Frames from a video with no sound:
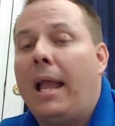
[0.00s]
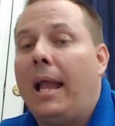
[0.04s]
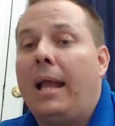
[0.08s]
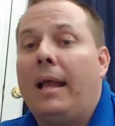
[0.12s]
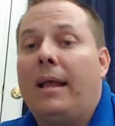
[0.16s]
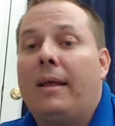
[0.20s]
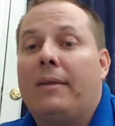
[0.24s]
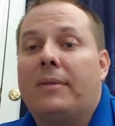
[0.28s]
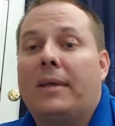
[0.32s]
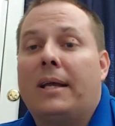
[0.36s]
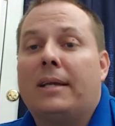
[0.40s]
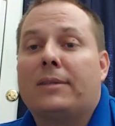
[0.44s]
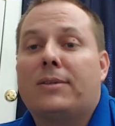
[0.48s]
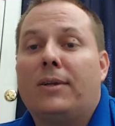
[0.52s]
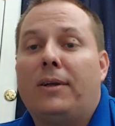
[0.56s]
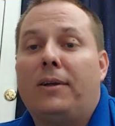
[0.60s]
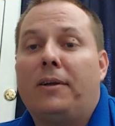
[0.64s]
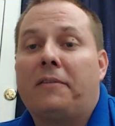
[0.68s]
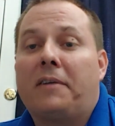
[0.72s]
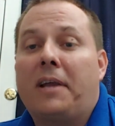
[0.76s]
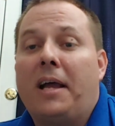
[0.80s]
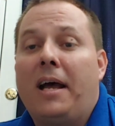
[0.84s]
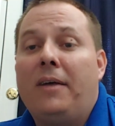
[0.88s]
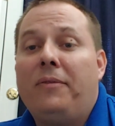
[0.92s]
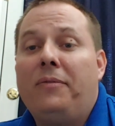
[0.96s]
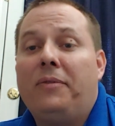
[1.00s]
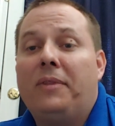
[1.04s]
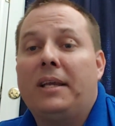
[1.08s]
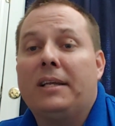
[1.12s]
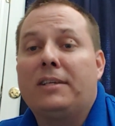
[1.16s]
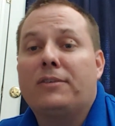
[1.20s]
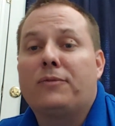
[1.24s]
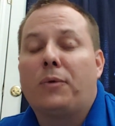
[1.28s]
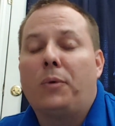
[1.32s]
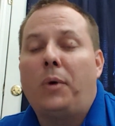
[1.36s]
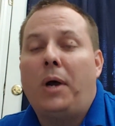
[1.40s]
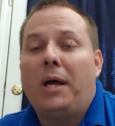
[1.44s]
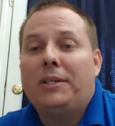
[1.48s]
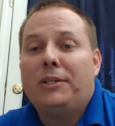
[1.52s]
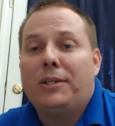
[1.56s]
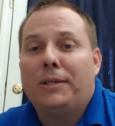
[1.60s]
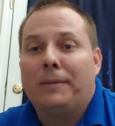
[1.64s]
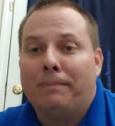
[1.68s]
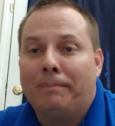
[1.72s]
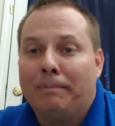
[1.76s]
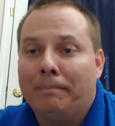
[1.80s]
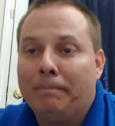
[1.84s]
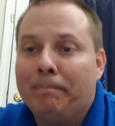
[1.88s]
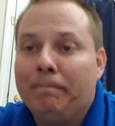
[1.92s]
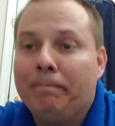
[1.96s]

And that's all I've got, and thanks for watching.